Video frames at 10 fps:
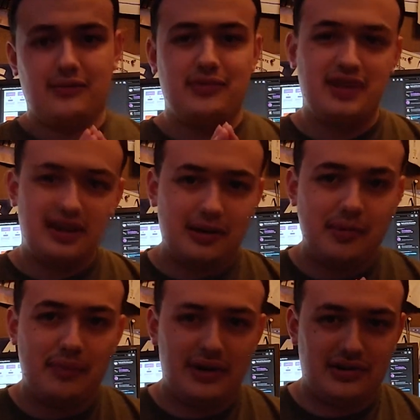setting up a
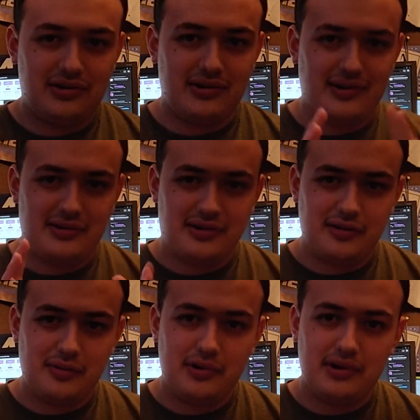Patreon for
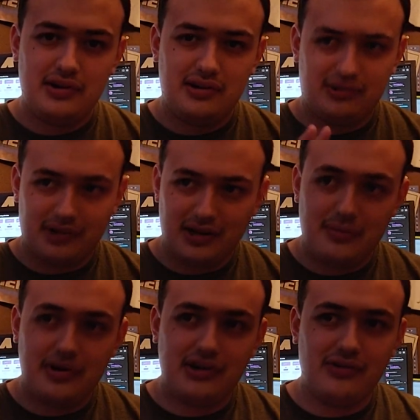everybody, or
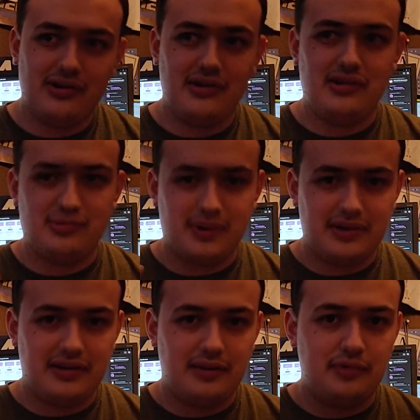anybody who wants to
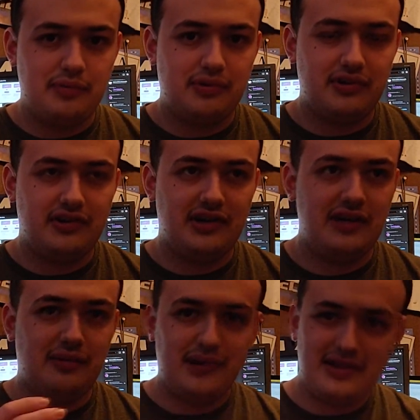help support the channel
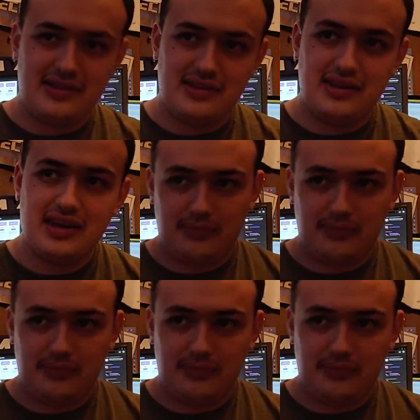monthly.